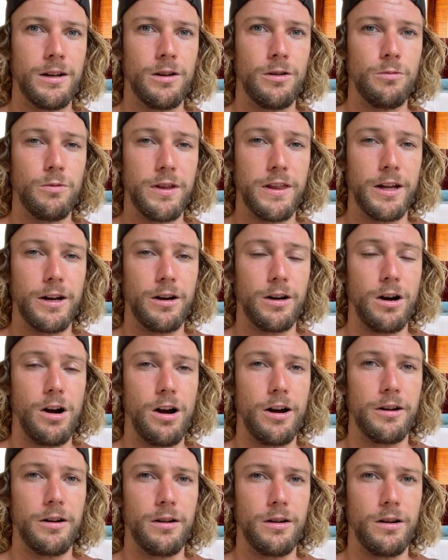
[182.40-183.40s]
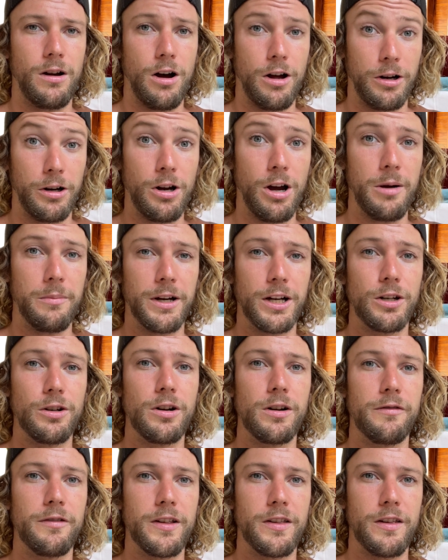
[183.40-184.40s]
within our autonomic
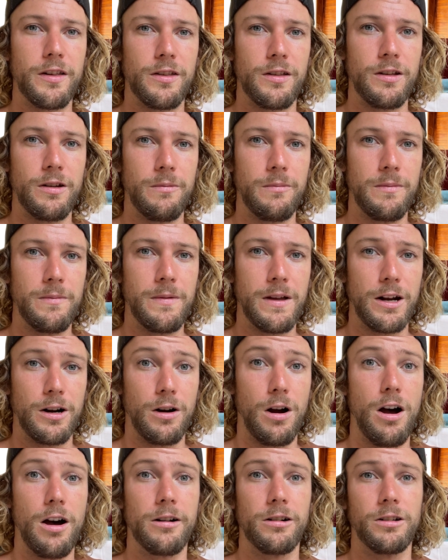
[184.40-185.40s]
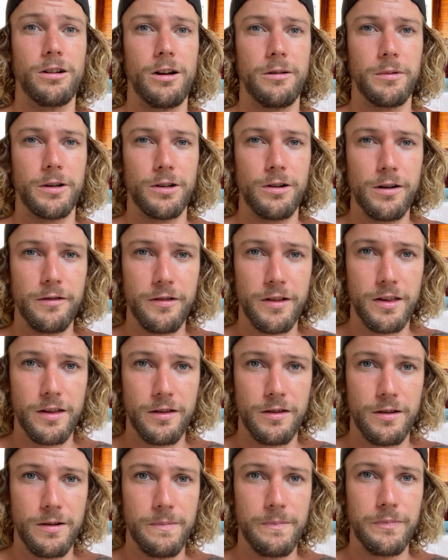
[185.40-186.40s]
nervous system. And our autonomic nervous
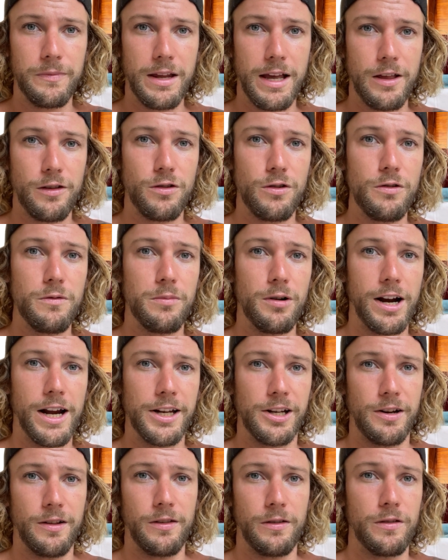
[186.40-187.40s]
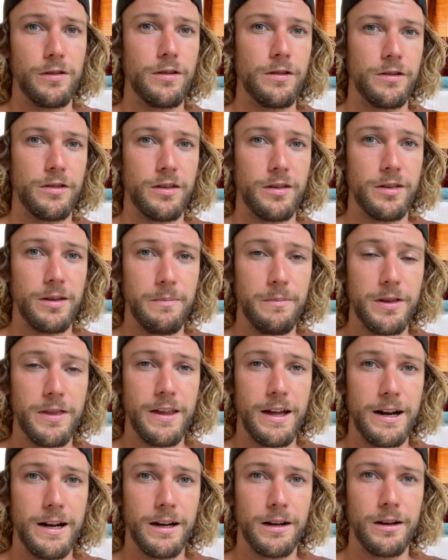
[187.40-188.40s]
system has two branches. There's the
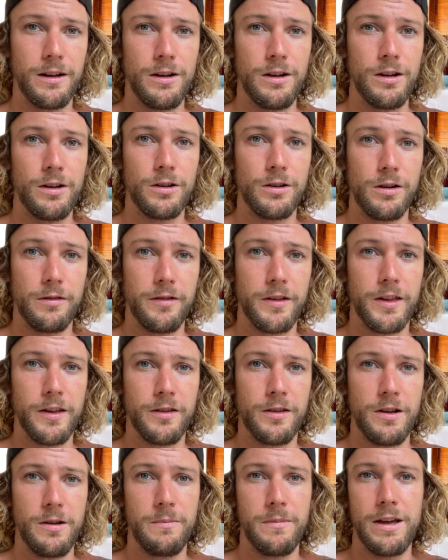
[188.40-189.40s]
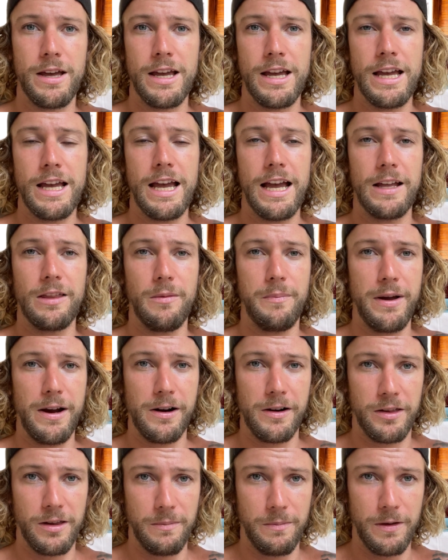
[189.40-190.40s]
sympathetic nervous system and the
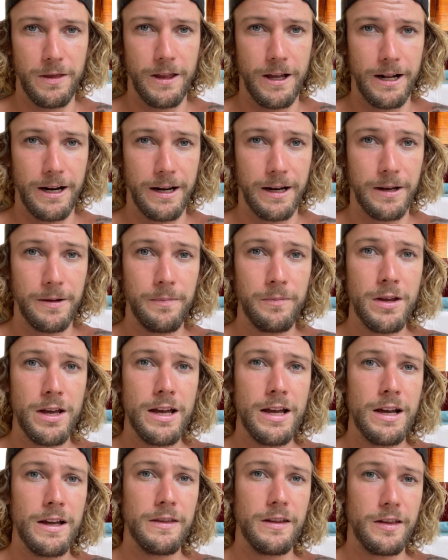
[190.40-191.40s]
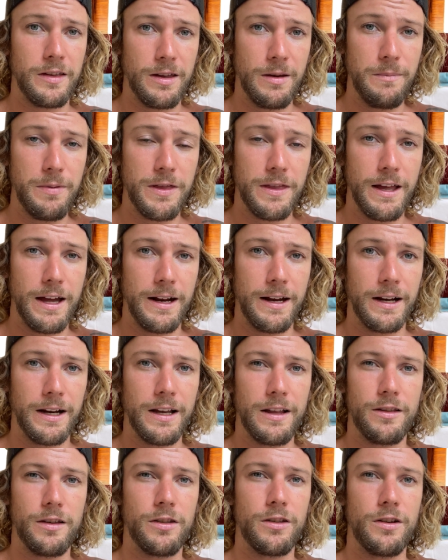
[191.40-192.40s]
parasympathetic. The sympathetic
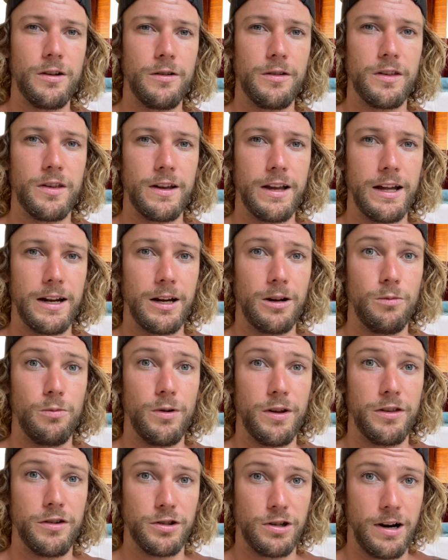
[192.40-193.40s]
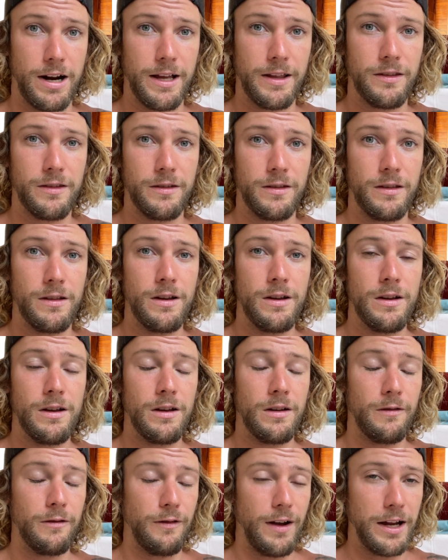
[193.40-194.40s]
is associated with stress,
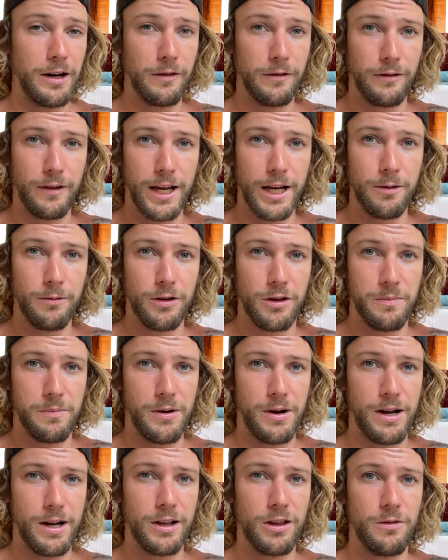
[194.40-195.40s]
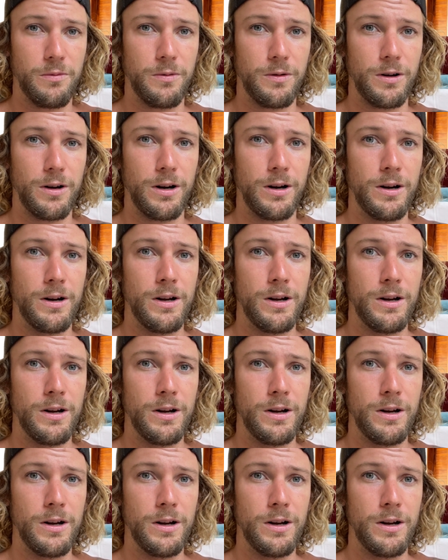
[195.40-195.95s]
fight or flight response, where